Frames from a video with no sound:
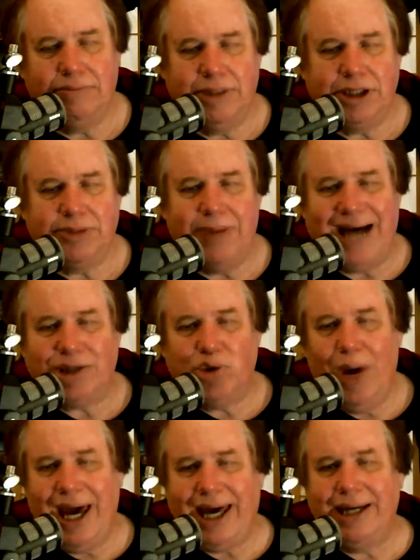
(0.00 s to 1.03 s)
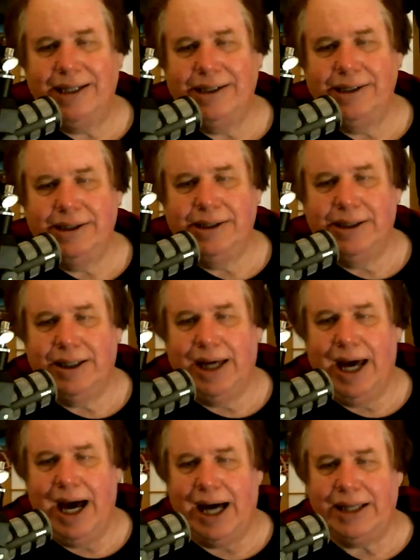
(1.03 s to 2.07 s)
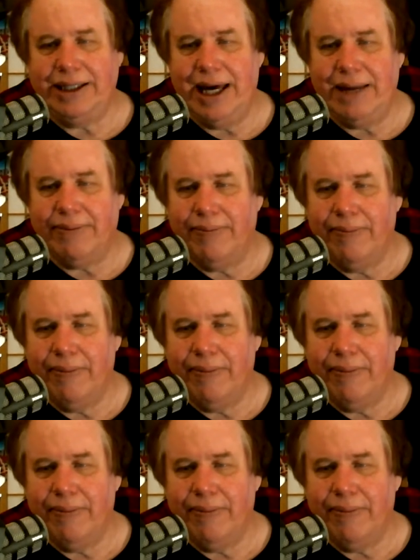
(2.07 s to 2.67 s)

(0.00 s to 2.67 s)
this past week. Yeah, I did.